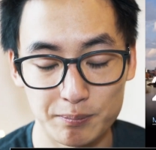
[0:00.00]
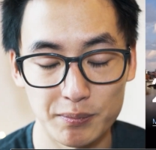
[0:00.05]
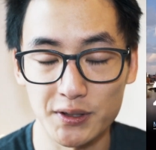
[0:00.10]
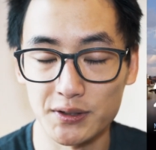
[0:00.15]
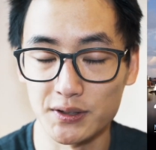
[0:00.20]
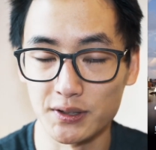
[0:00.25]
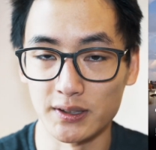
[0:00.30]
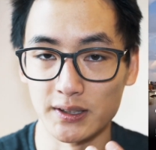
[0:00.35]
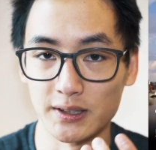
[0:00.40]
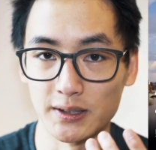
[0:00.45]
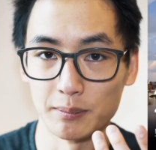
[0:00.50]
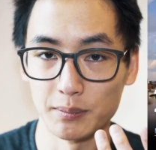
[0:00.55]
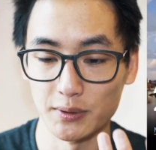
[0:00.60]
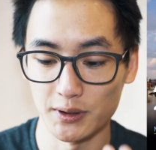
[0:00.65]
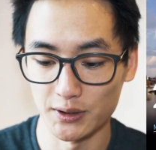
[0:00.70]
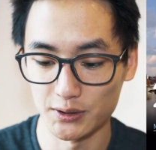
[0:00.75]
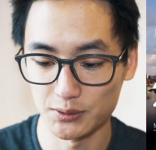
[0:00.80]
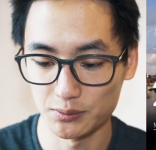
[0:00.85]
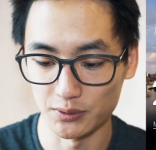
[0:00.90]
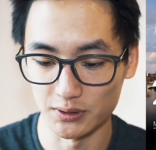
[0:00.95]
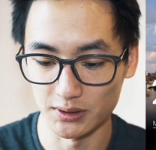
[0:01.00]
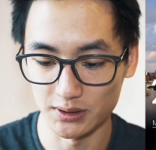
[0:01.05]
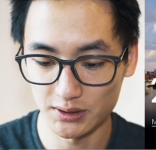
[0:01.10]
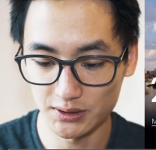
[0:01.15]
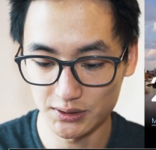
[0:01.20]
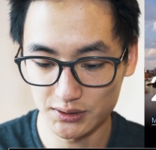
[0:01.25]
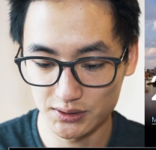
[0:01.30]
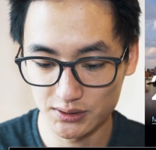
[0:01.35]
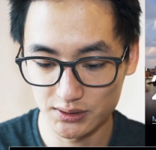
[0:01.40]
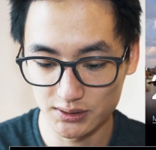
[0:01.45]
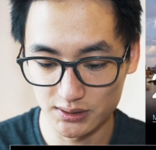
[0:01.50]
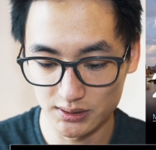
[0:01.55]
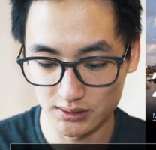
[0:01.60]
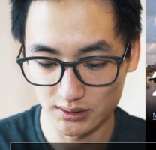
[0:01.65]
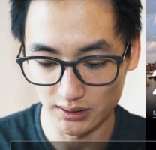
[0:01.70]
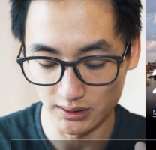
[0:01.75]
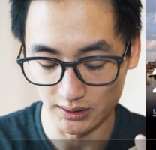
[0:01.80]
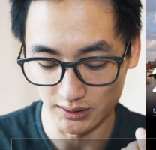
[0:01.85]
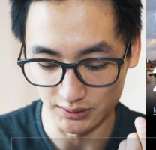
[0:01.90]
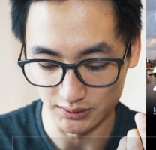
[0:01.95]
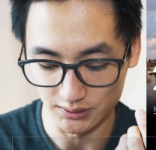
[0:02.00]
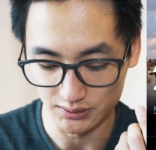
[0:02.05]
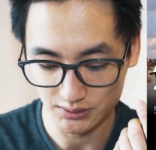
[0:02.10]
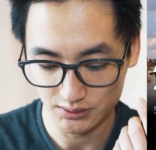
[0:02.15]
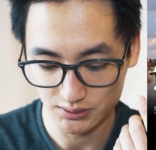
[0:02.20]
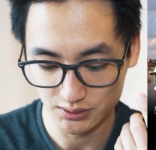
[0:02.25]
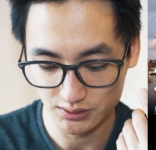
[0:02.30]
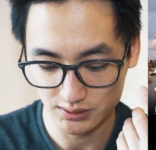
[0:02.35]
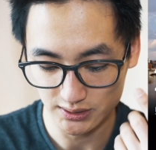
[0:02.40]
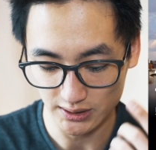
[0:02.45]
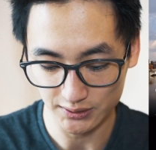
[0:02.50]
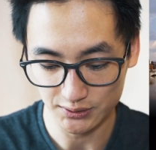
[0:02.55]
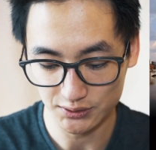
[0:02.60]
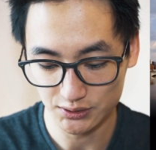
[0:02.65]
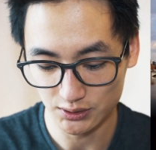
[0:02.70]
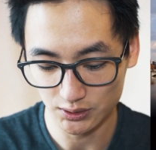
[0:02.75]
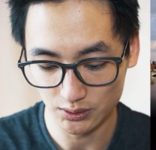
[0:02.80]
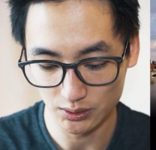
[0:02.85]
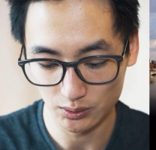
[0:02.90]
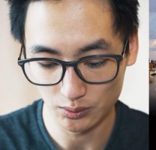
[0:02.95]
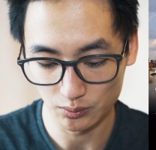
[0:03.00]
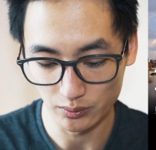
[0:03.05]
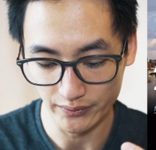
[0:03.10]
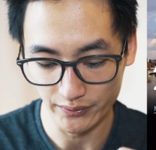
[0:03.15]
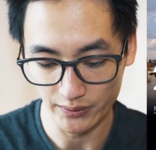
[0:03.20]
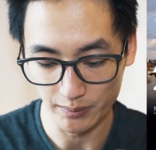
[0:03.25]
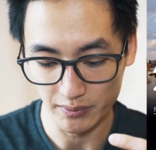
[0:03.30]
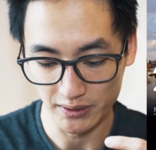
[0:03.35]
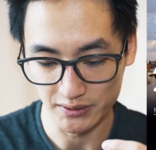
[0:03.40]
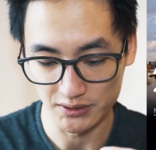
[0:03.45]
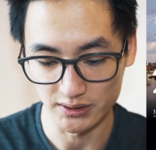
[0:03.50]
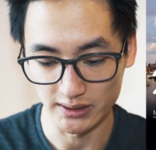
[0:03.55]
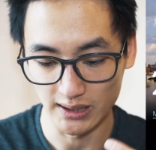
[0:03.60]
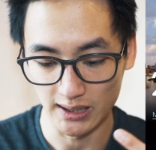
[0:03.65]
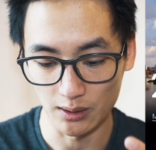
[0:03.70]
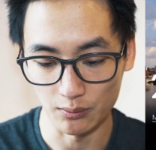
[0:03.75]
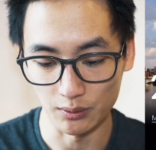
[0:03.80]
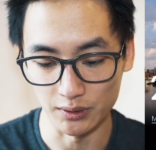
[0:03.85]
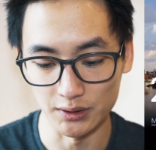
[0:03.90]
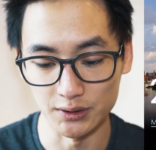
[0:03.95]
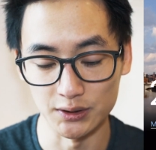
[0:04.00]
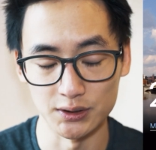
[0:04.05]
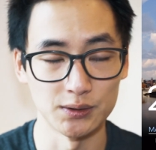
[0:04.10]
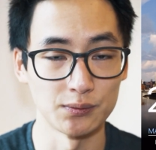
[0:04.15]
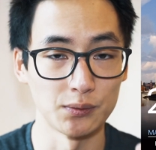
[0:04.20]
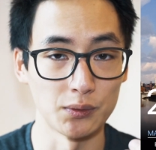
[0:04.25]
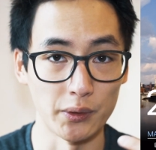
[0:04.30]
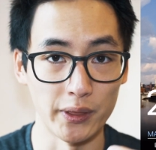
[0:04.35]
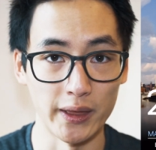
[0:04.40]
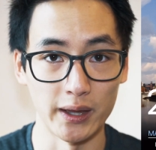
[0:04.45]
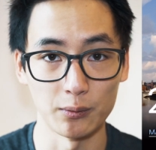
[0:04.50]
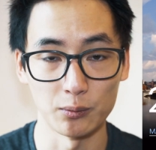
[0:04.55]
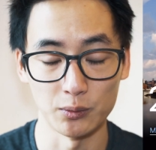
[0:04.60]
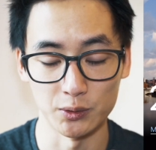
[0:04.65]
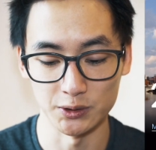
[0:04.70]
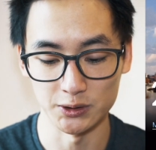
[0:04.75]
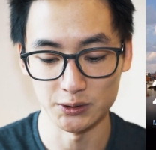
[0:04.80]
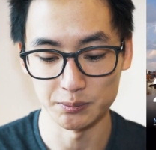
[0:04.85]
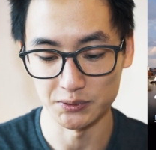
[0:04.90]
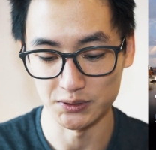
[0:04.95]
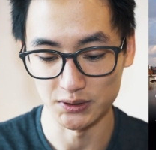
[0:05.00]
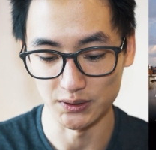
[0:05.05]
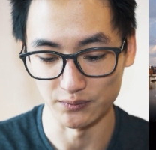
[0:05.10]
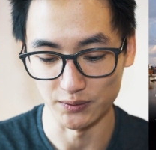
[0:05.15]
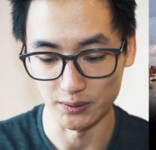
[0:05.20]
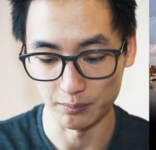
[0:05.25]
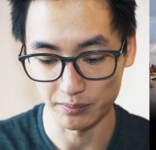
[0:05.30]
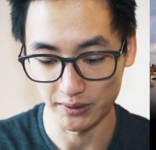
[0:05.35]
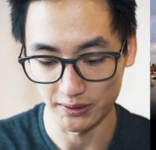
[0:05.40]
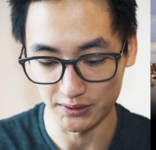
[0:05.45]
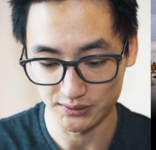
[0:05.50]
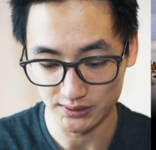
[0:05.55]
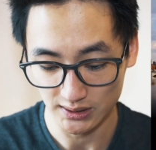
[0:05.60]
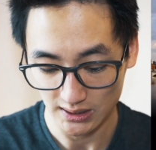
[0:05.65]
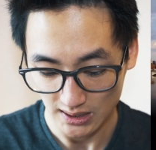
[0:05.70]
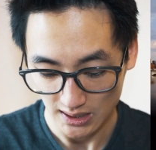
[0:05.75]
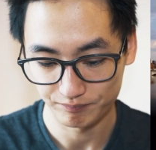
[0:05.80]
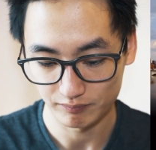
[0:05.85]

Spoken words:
Basically implies what it is. It tells you when the magic hour is for that one specific place.